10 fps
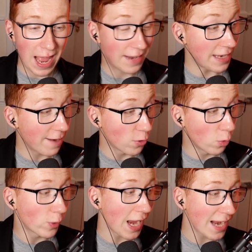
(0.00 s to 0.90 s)
and
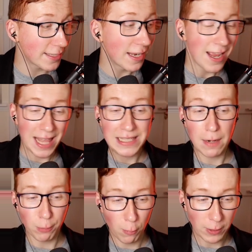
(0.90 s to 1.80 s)
everyone reacting in
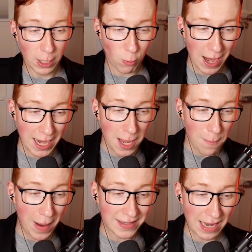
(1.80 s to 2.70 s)
the appropriate way
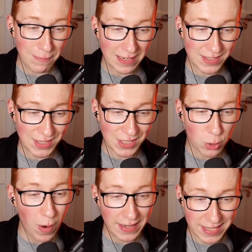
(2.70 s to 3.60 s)
by typing
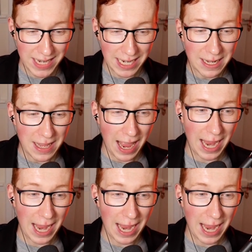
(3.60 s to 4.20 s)
C-U-N-T